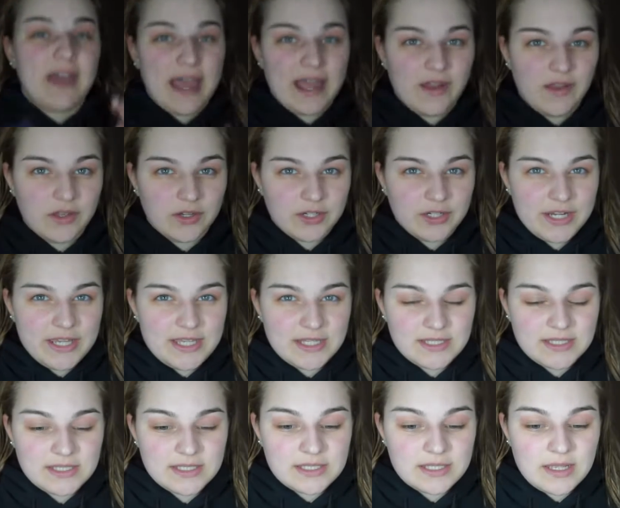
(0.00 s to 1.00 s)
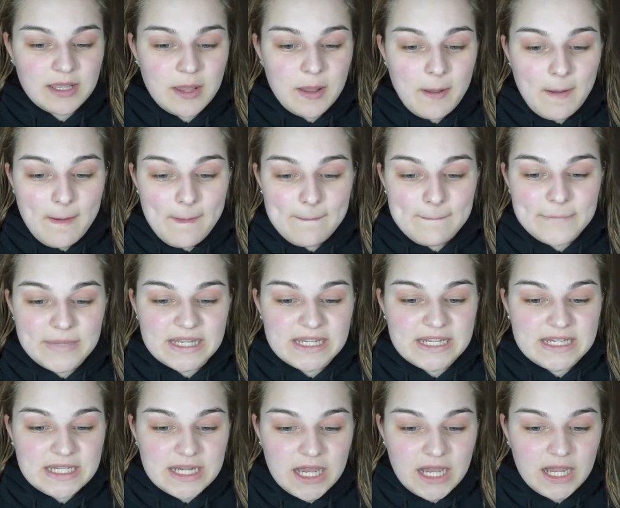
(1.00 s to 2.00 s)
that in the crease, but
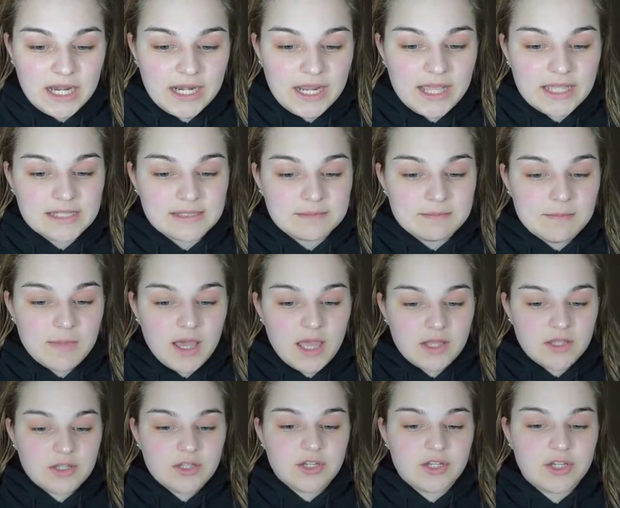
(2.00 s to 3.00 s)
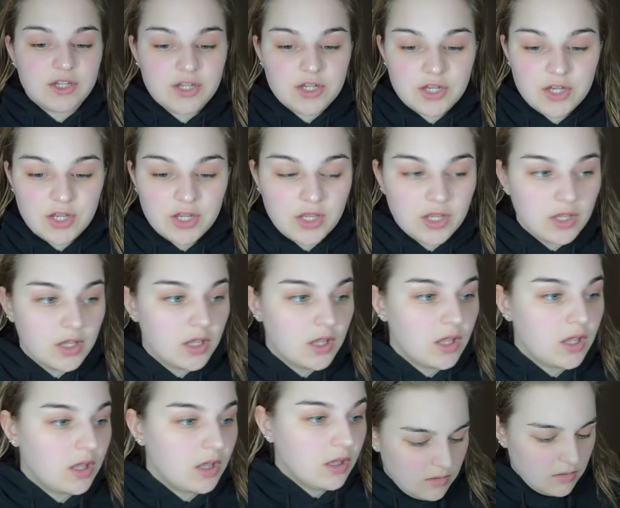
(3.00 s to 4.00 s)
not as much.
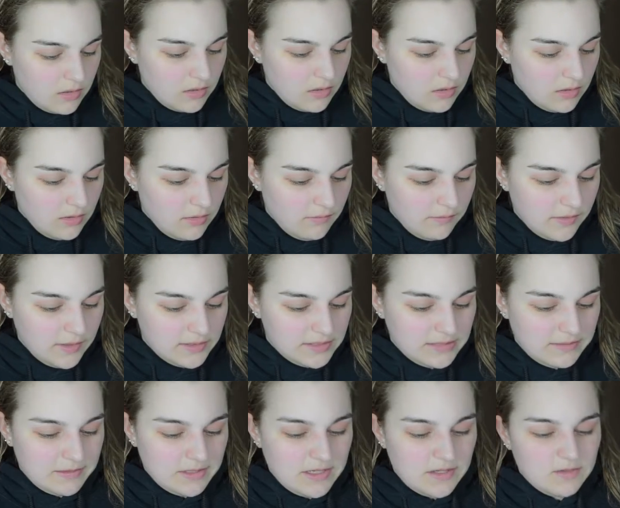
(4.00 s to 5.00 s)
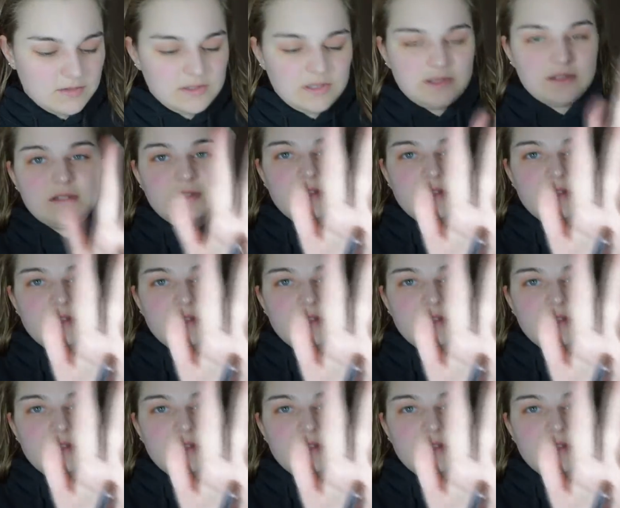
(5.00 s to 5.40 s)
For this, I'm going to use this